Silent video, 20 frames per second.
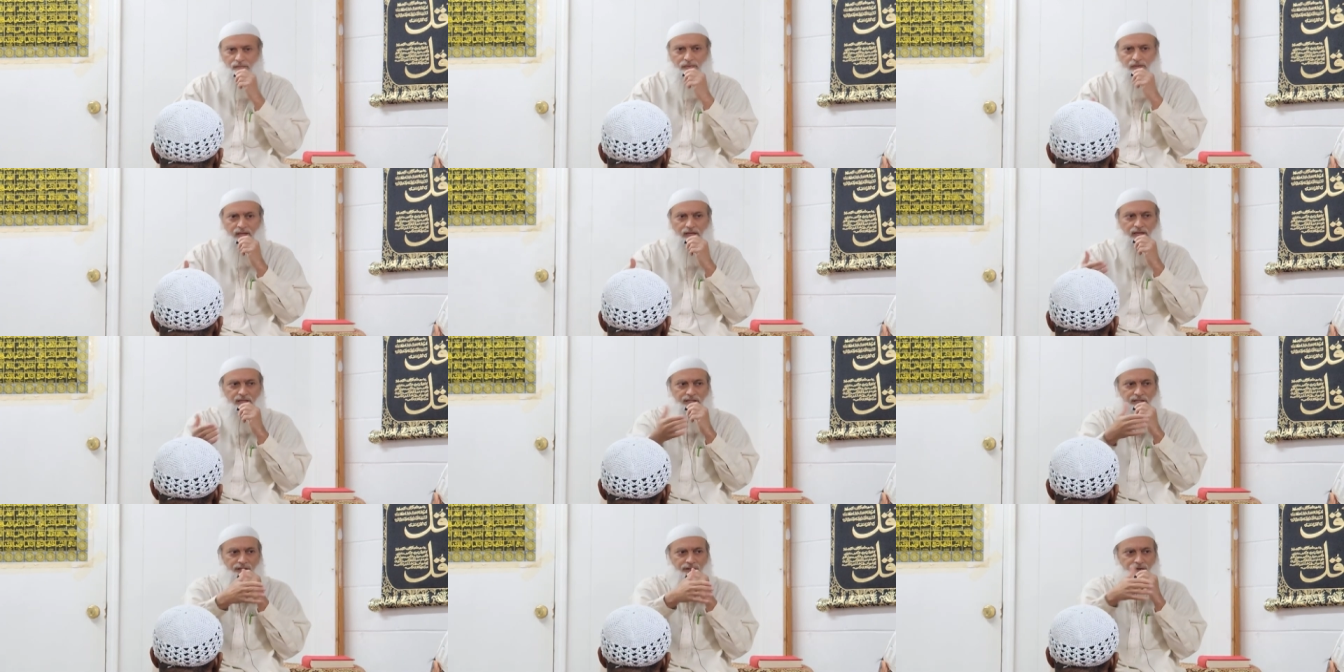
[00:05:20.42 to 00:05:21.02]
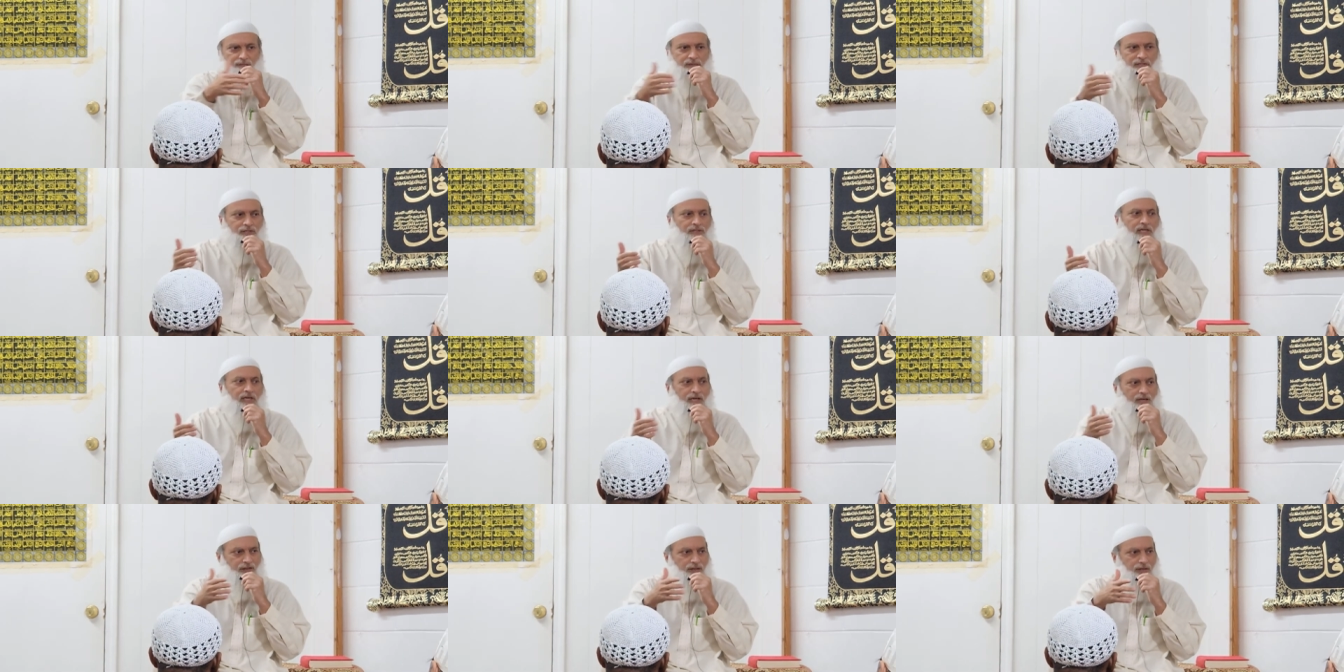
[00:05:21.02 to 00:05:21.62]
Easy to
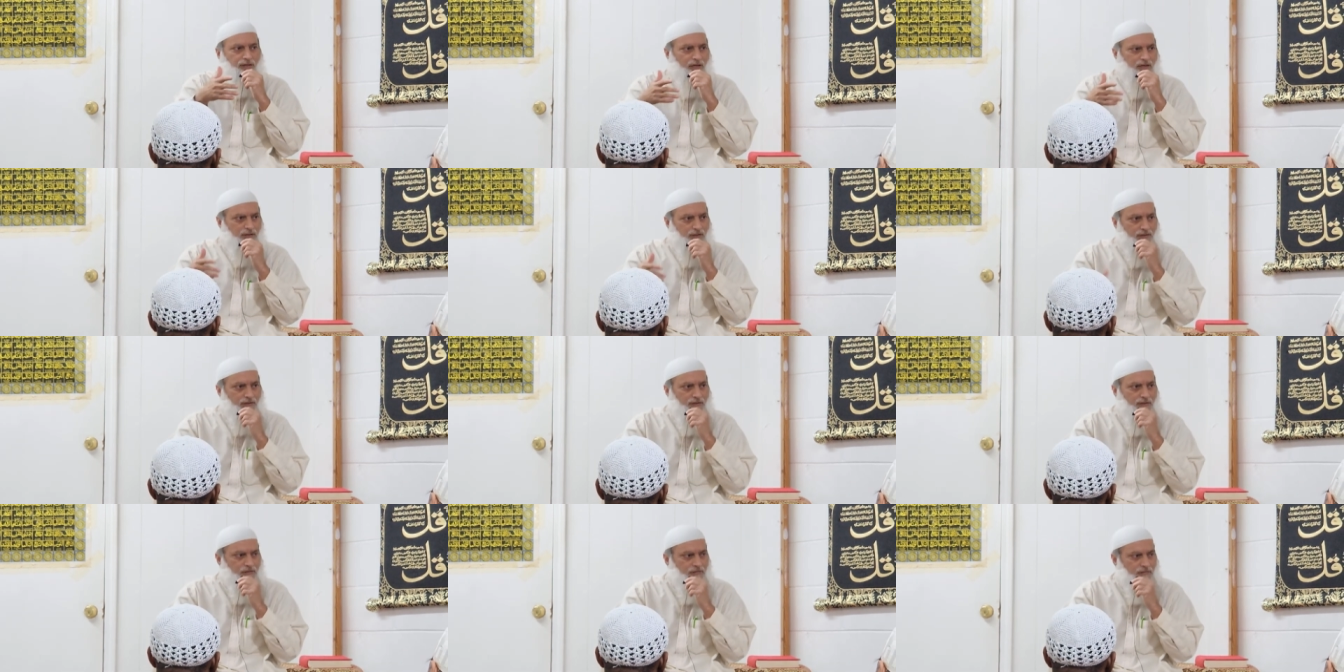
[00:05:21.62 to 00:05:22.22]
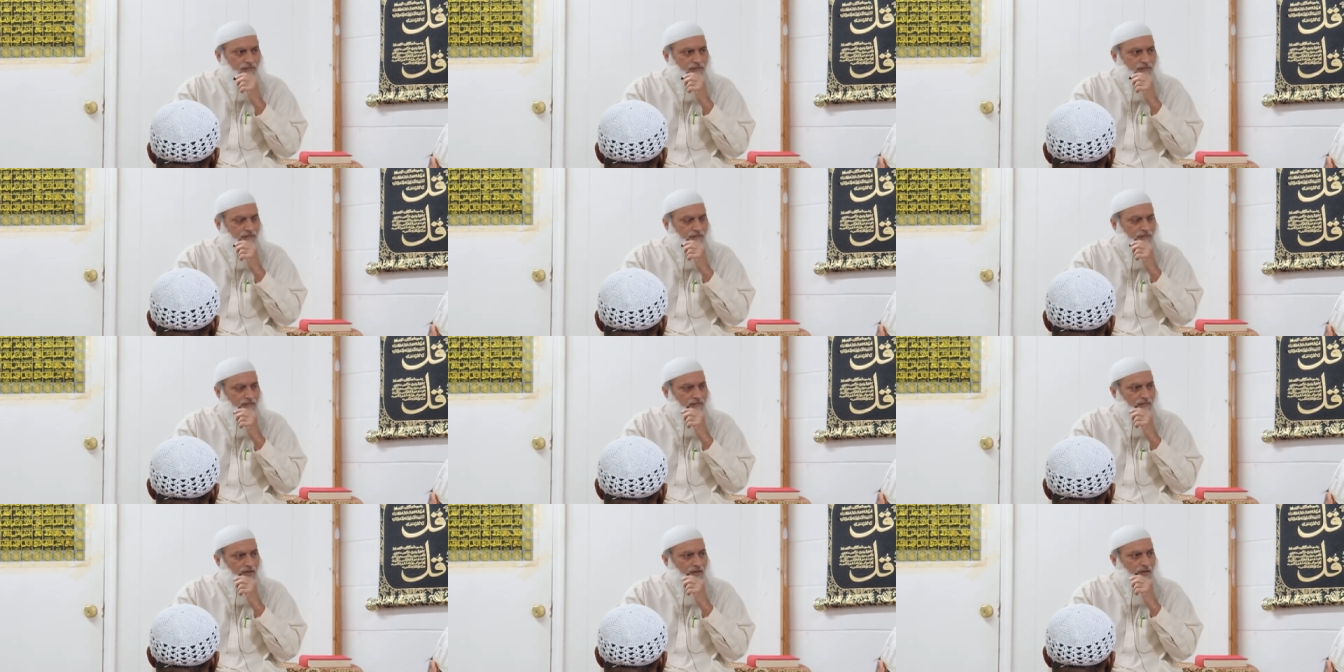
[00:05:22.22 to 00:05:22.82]
mistake things.
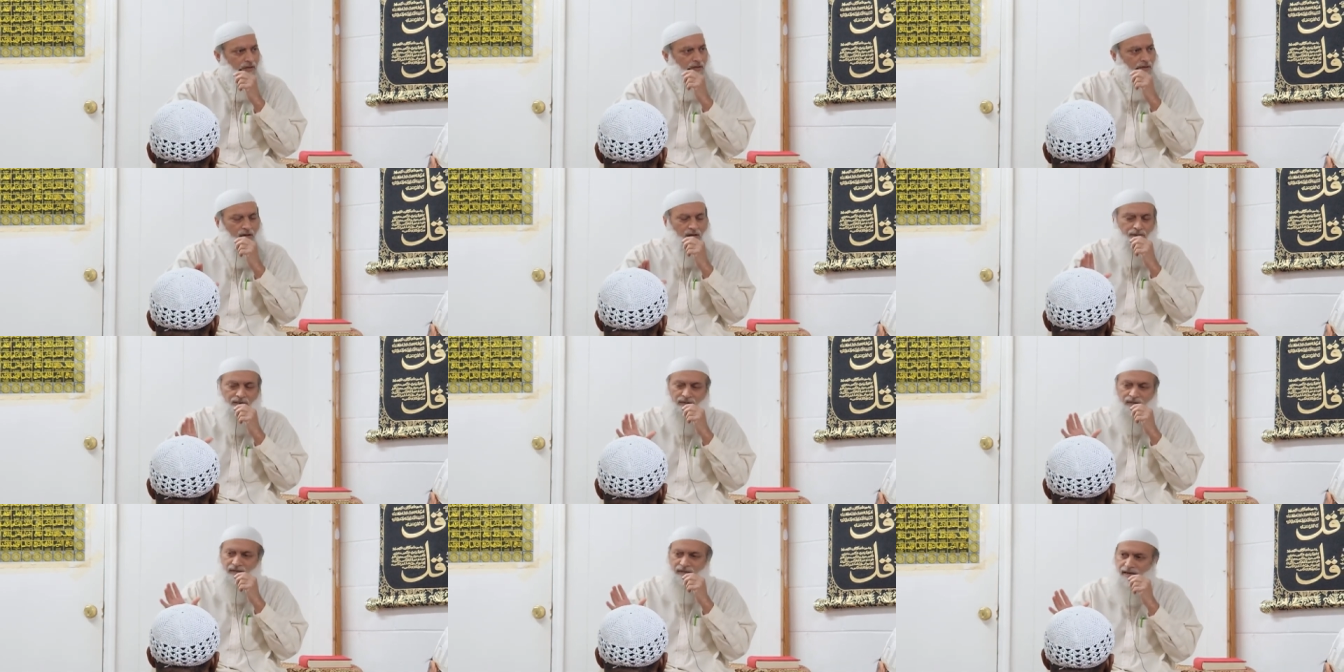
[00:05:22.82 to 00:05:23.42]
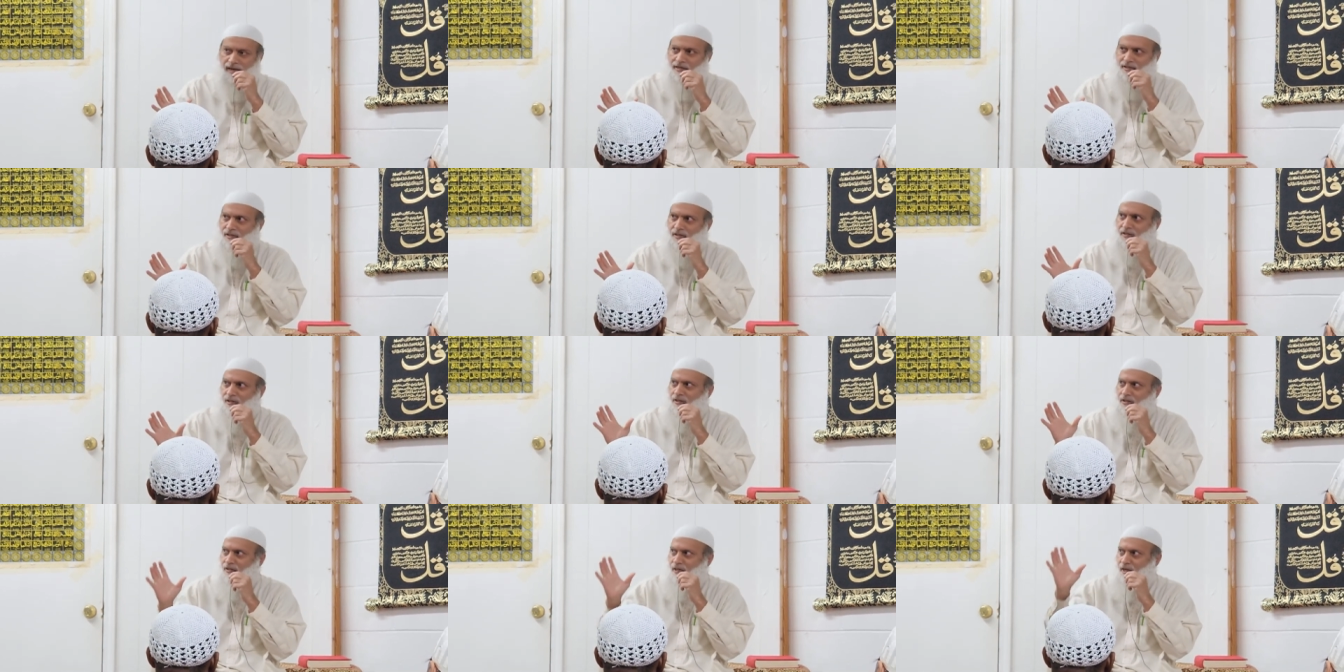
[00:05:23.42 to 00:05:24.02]
But then as the
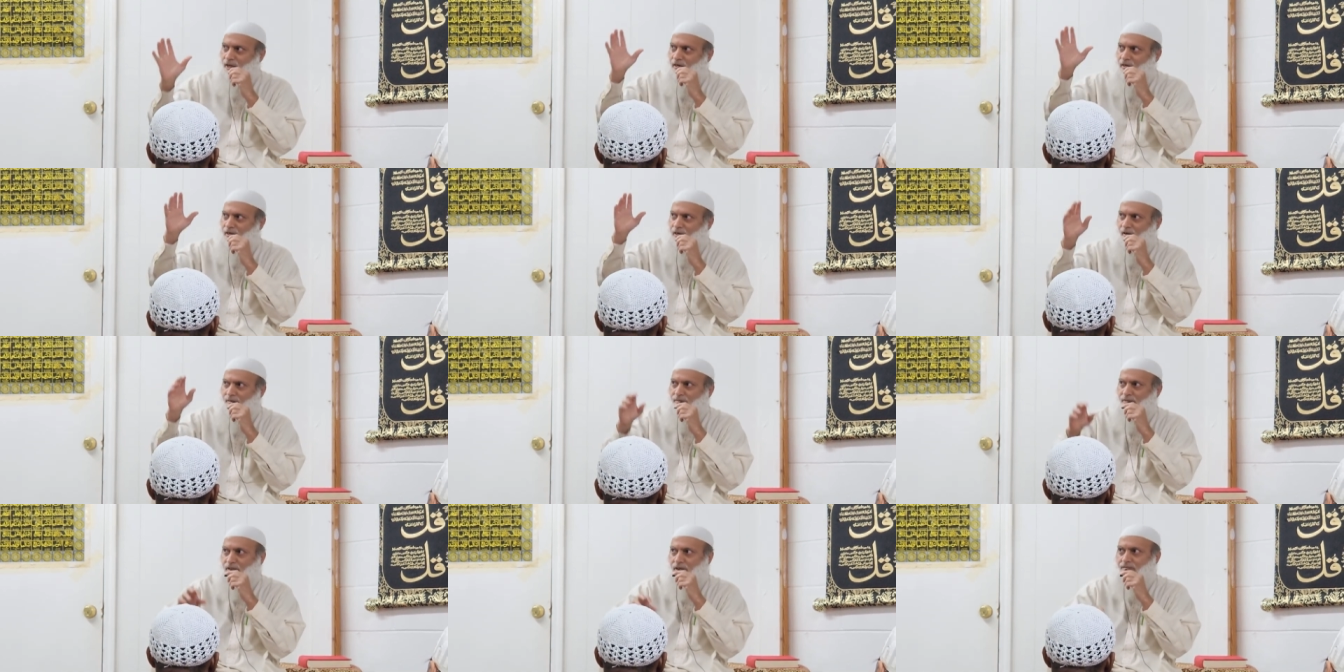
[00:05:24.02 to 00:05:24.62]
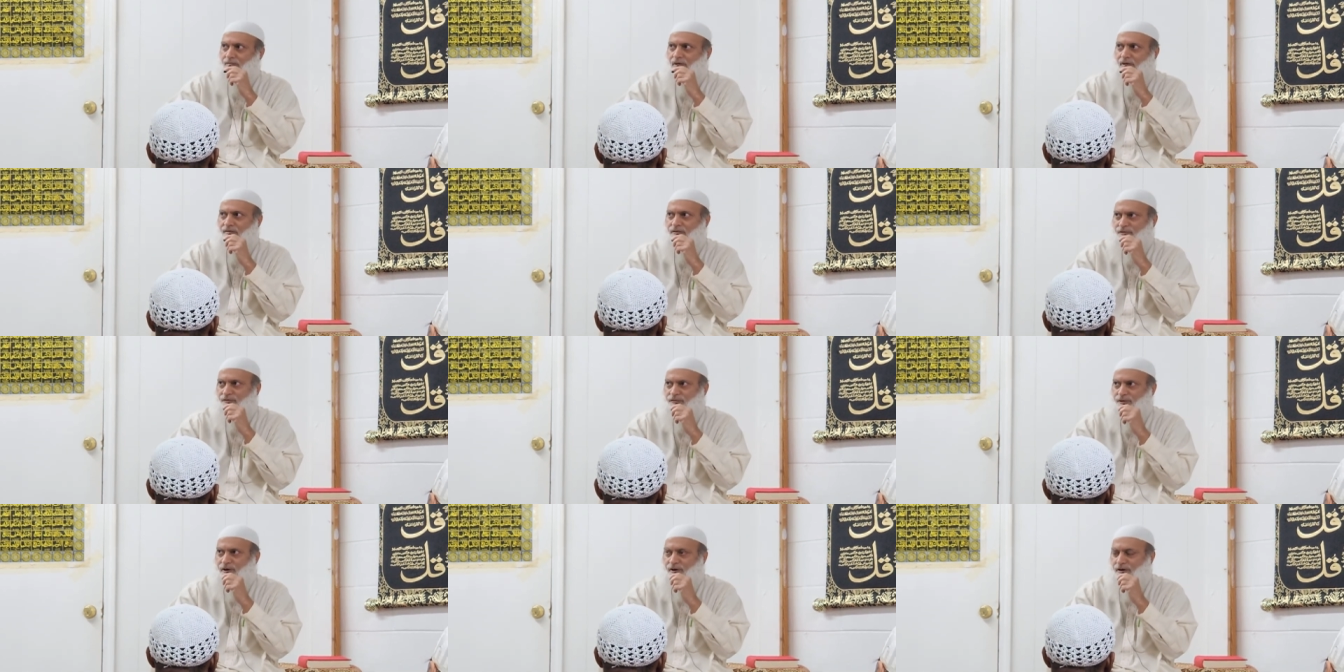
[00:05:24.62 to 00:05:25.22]
sun comes up
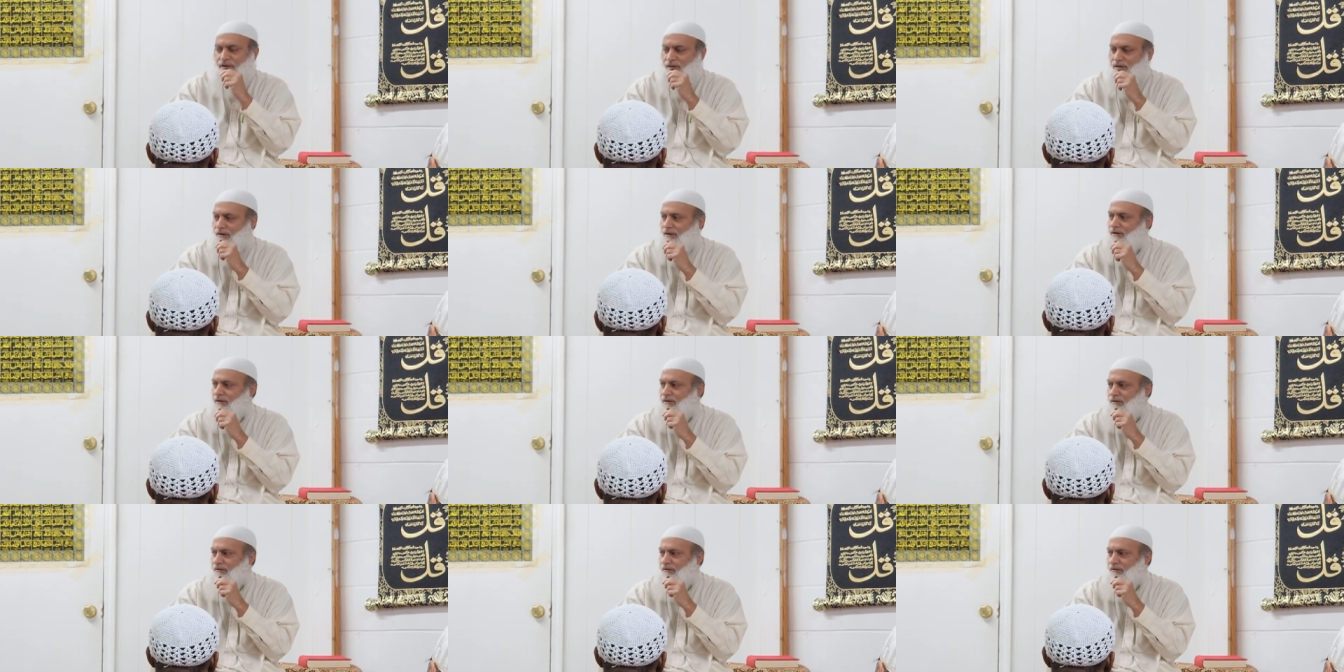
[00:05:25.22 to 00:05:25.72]
even further,